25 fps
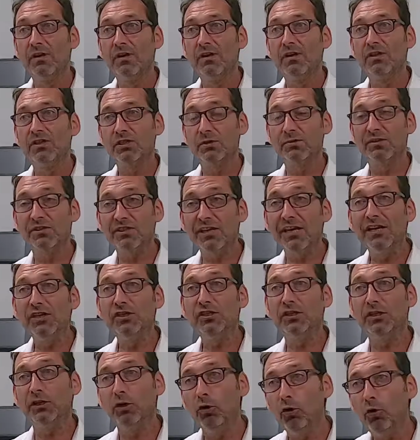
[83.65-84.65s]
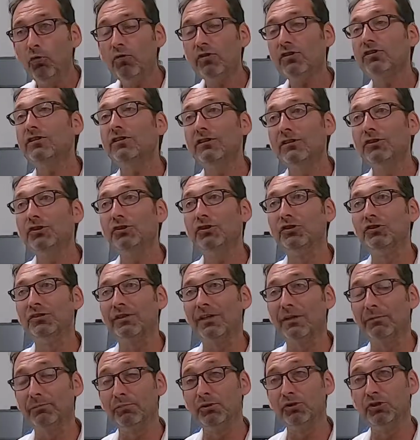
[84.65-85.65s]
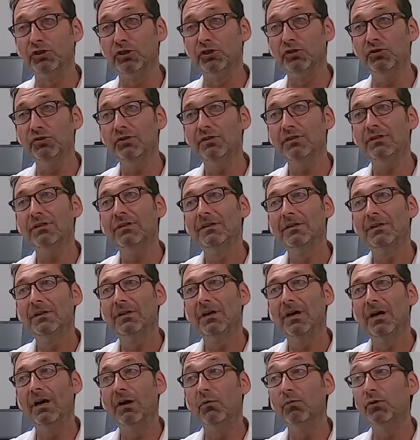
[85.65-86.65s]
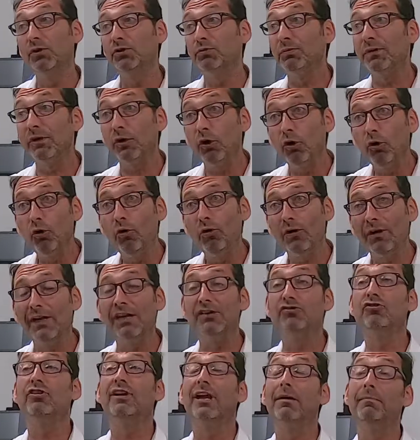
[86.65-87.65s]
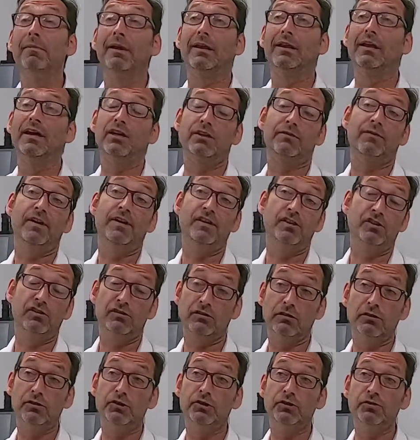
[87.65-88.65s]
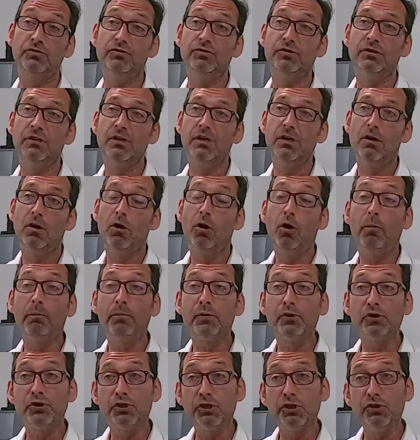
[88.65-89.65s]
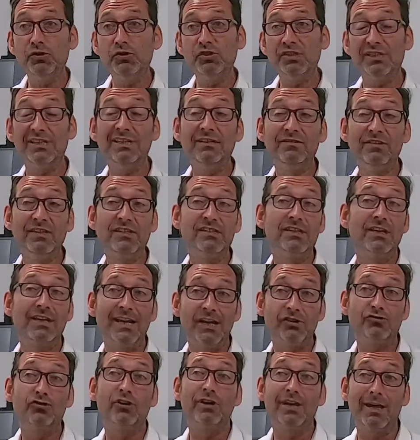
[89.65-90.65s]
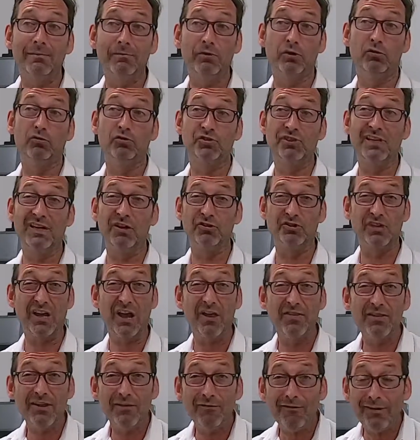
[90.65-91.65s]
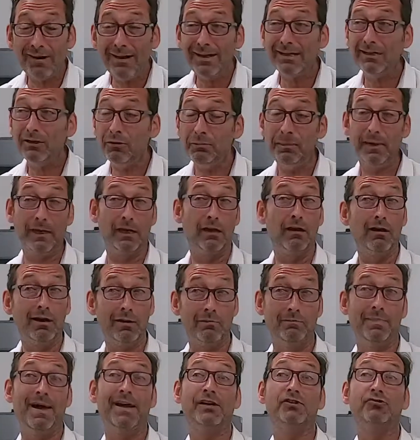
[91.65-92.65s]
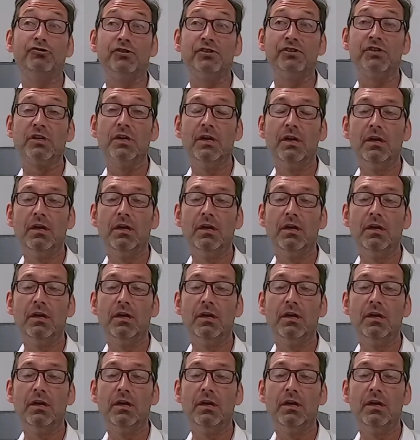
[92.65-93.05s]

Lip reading: So essentially all the solutions that are produced, which we call electrochemical activated solutions, are produced in these electrochemical cells, and they're a little bit like batteries.